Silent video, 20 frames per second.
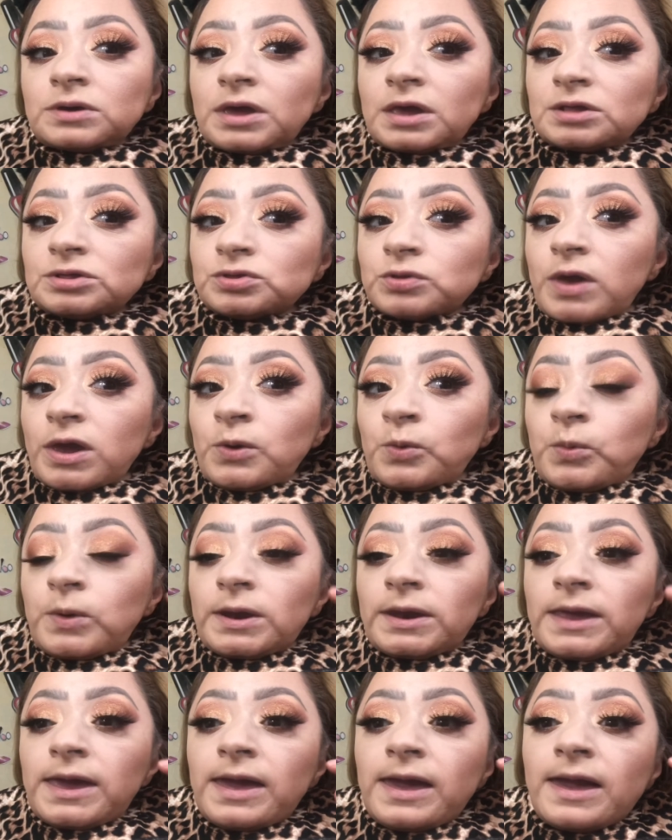so I
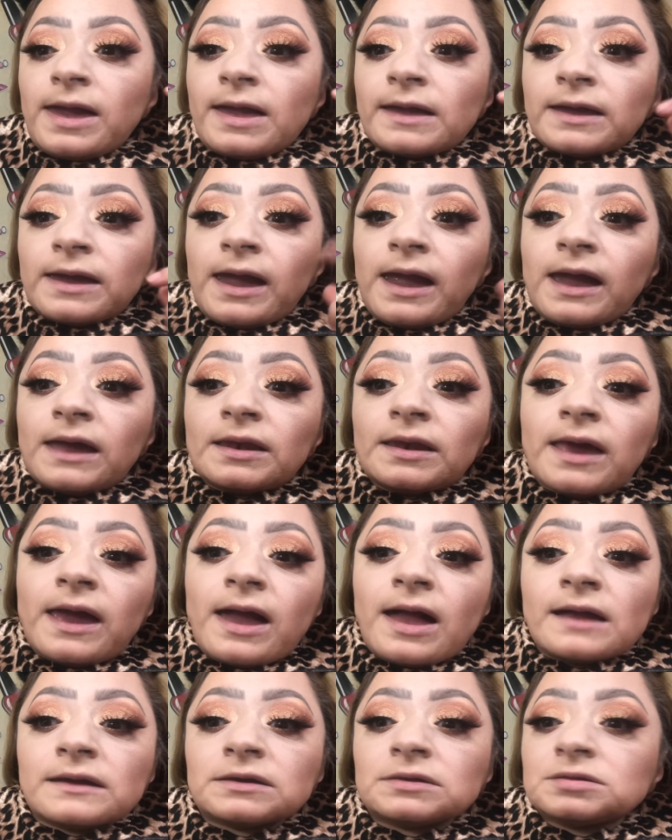went ahead and
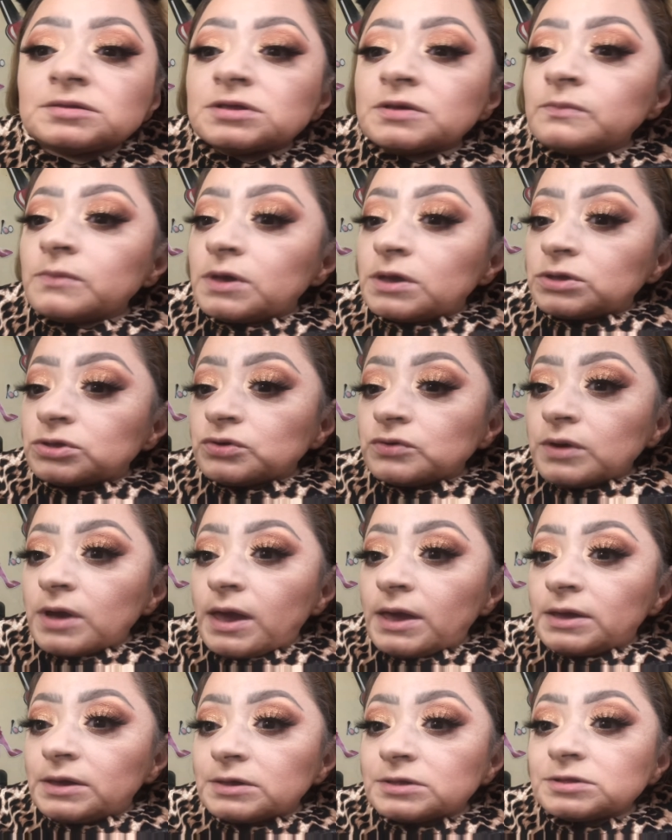added some under
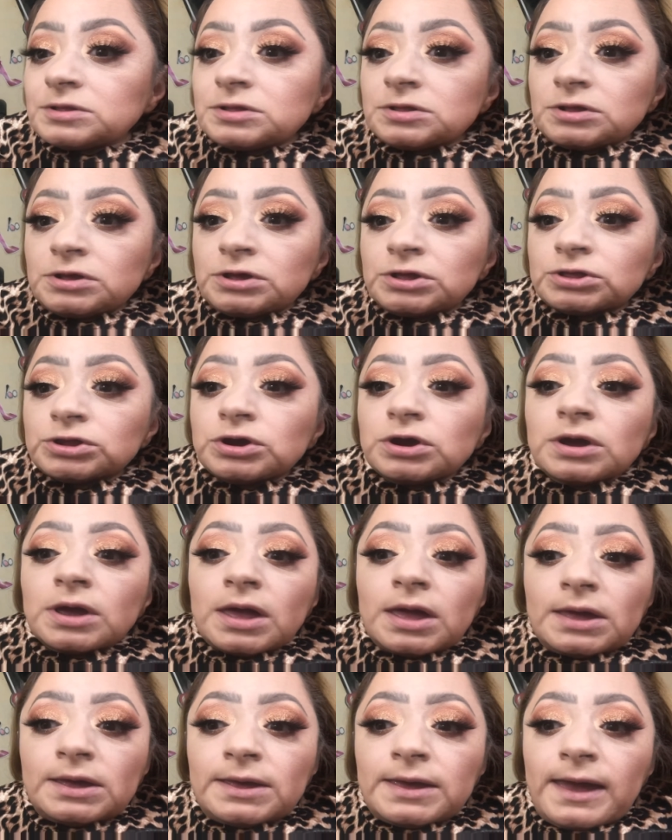eye concealer
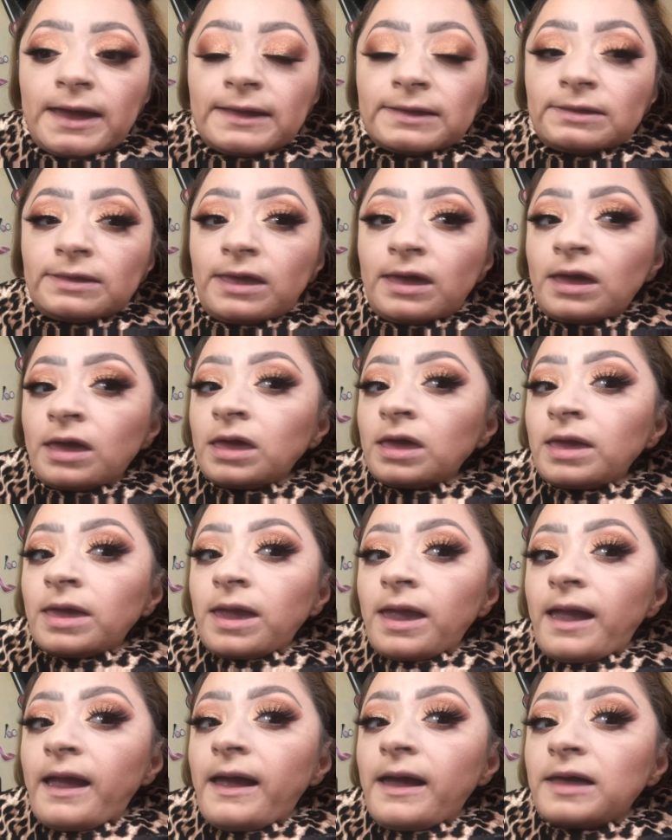again,
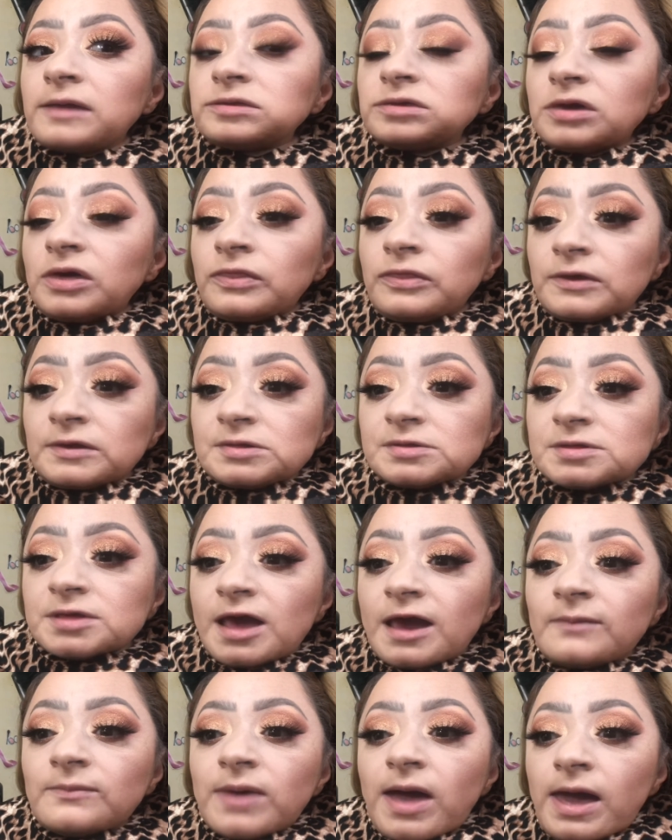and this
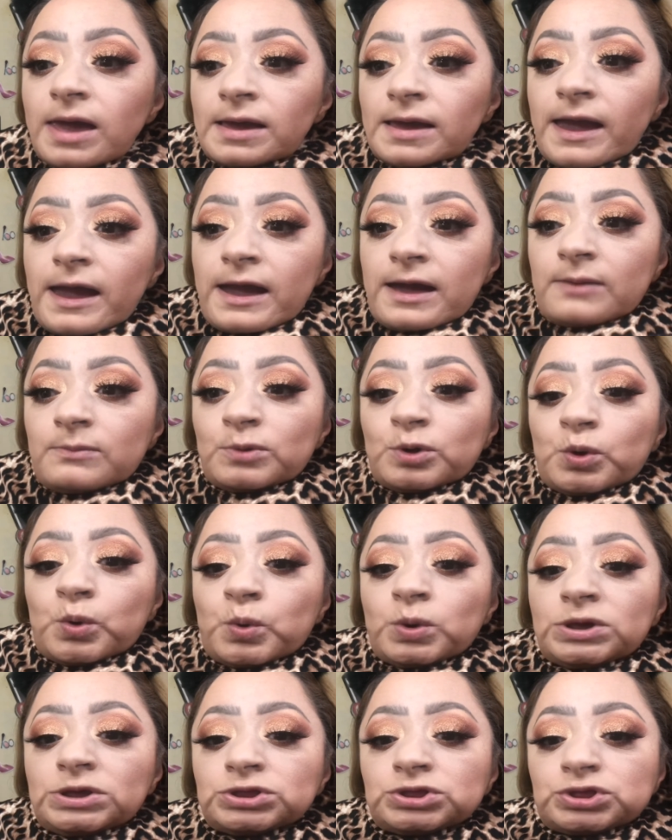time I am
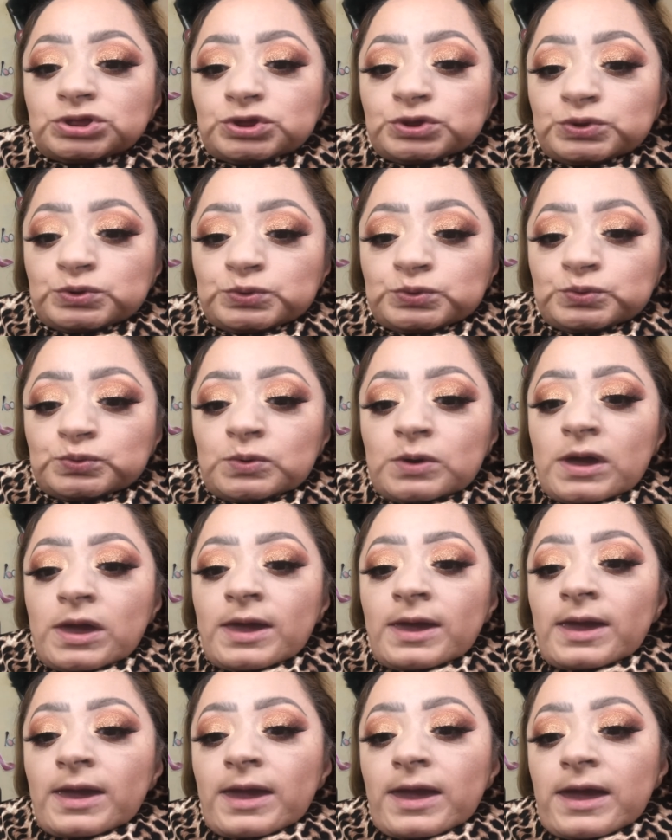going to
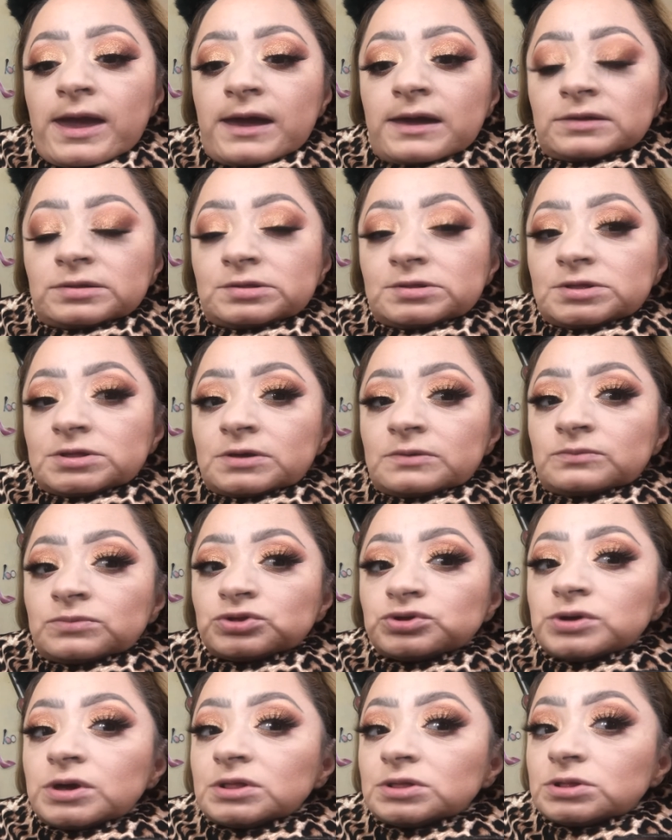add some
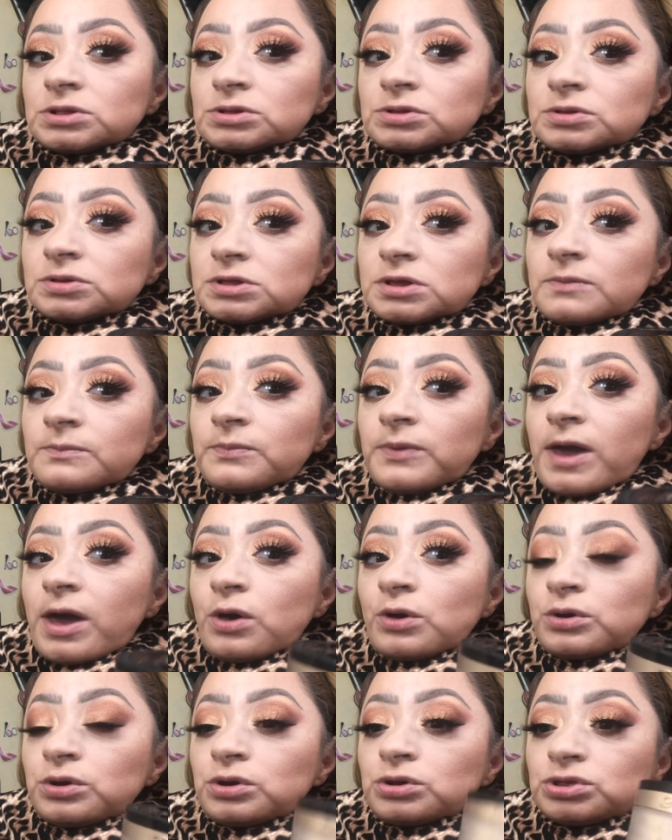translucent
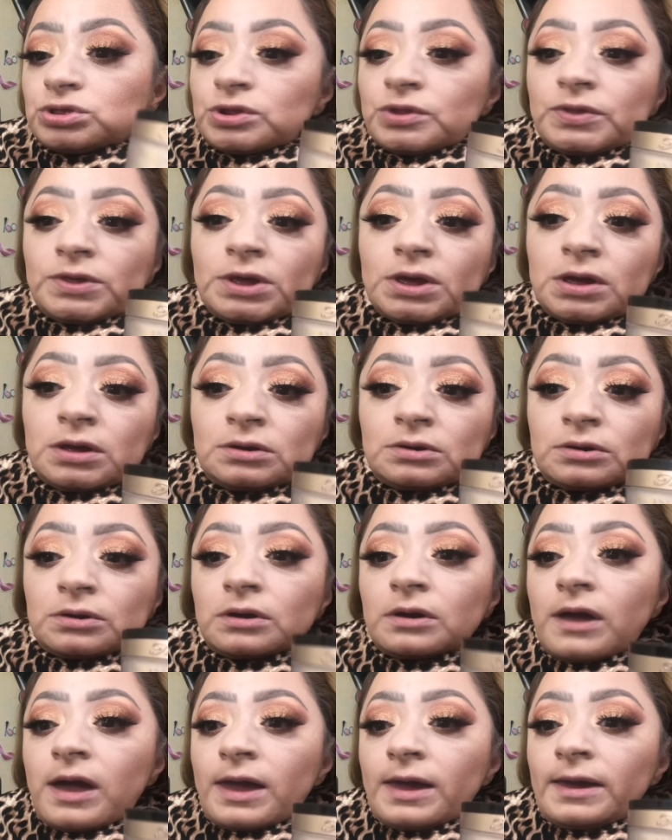powder to the under
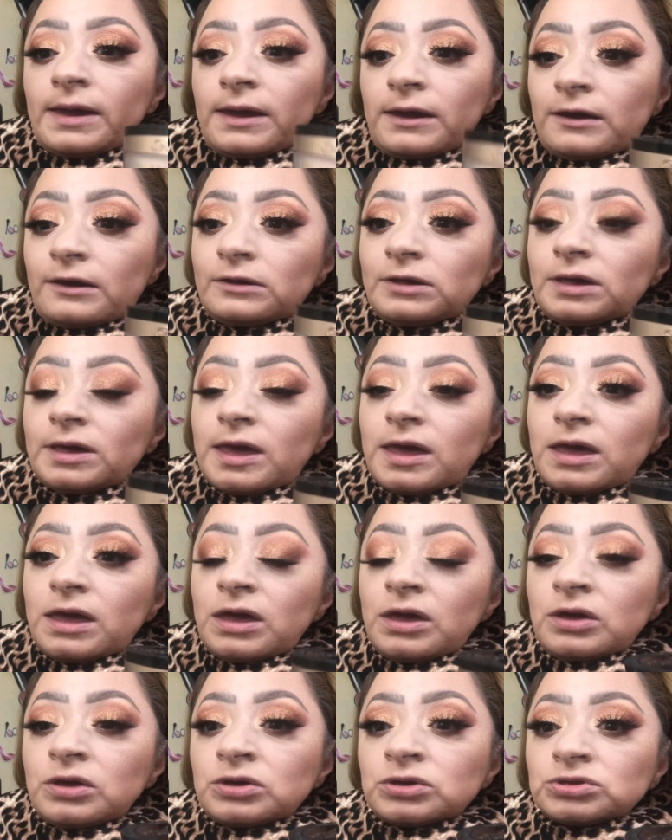eye area,
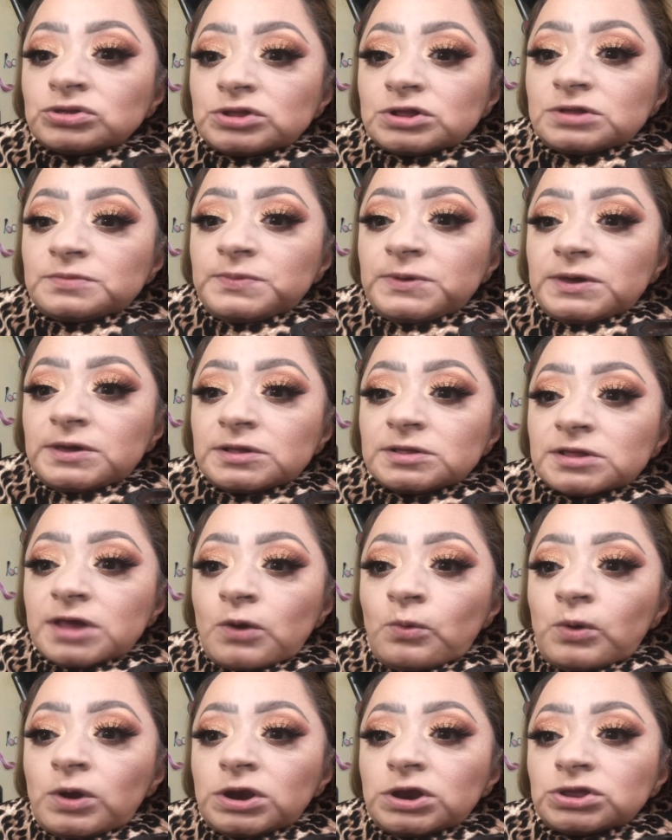just because I
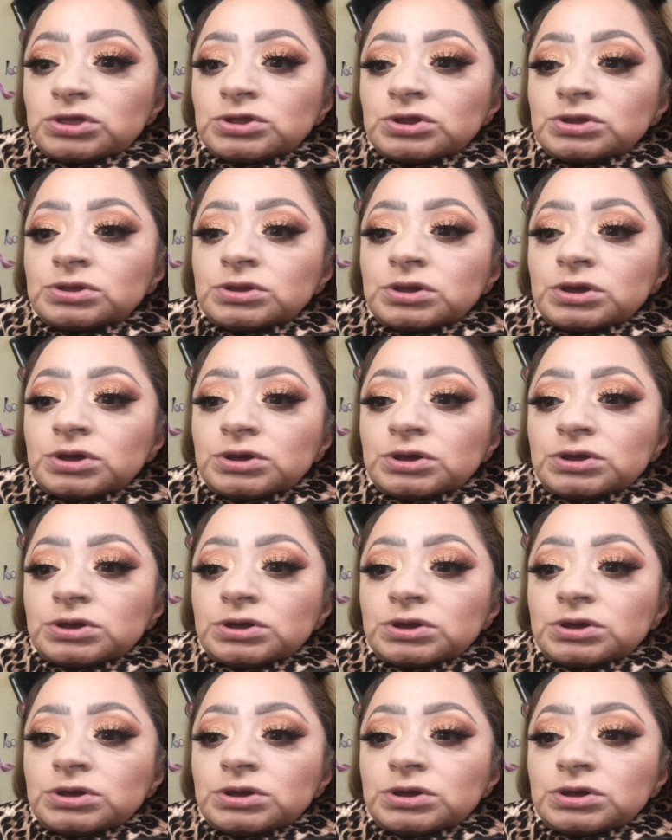want it to look